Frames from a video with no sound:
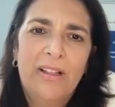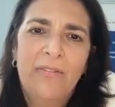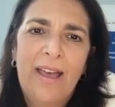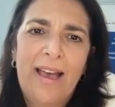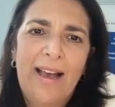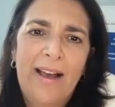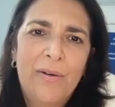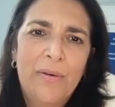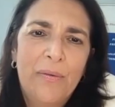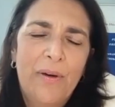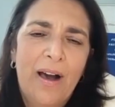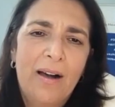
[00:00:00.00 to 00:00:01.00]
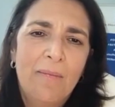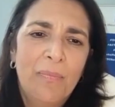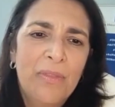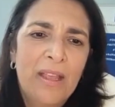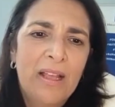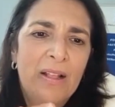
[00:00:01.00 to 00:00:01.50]
of how
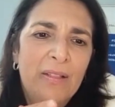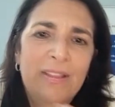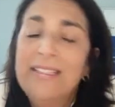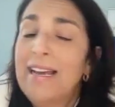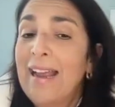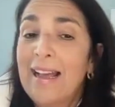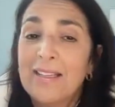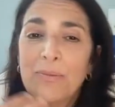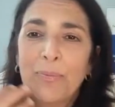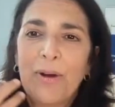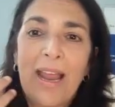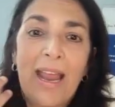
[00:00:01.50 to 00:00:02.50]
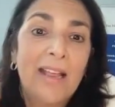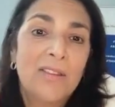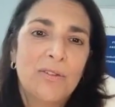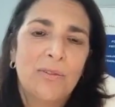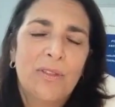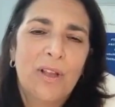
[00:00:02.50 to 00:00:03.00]
the diaspora
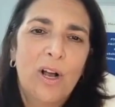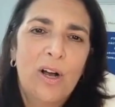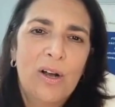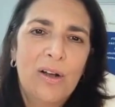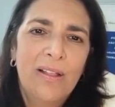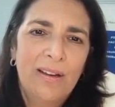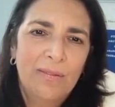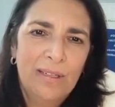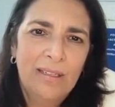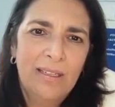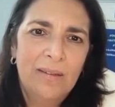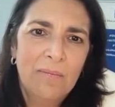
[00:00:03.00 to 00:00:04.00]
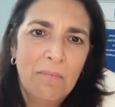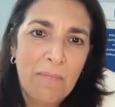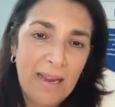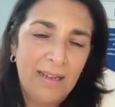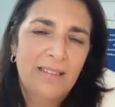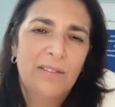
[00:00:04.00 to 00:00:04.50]
answered the call and really
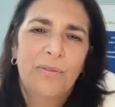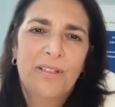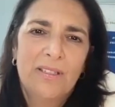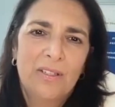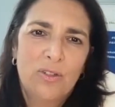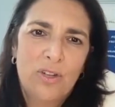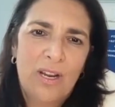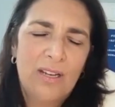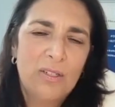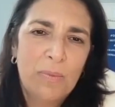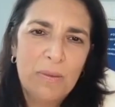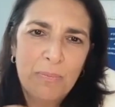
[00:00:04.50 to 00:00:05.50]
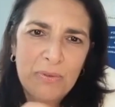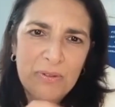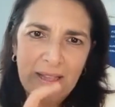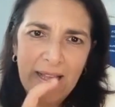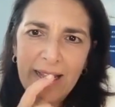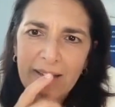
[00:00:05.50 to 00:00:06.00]
made a difference and changed people's
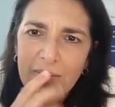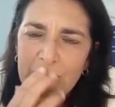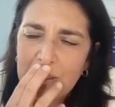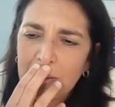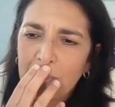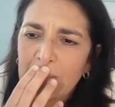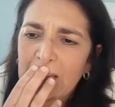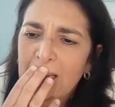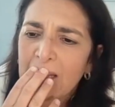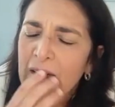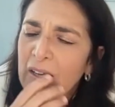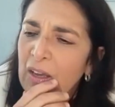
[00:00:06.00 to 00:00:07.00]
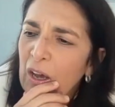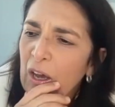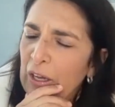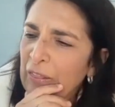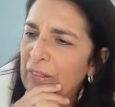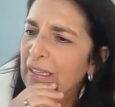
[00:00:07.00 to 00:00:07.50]
lives.
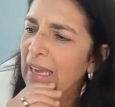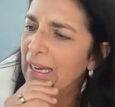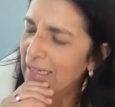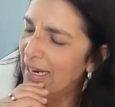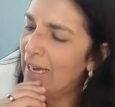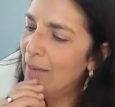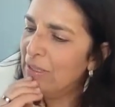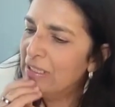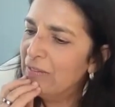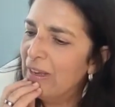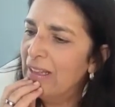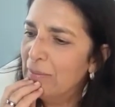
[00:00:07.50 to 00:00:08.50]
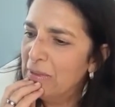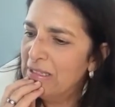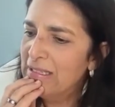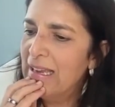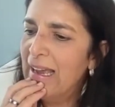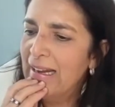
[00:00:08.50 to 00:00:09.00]
On the economic development
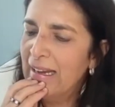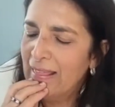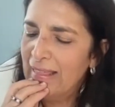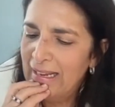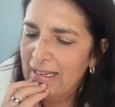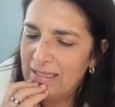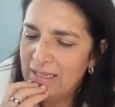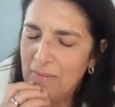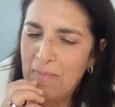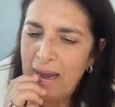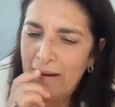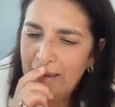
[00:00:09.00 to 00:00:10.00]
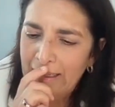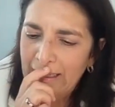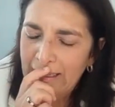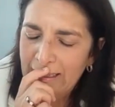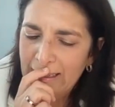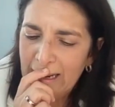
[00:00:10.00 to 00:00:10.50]
side, I think as an
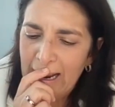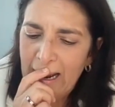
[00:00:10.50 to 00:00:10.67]
American,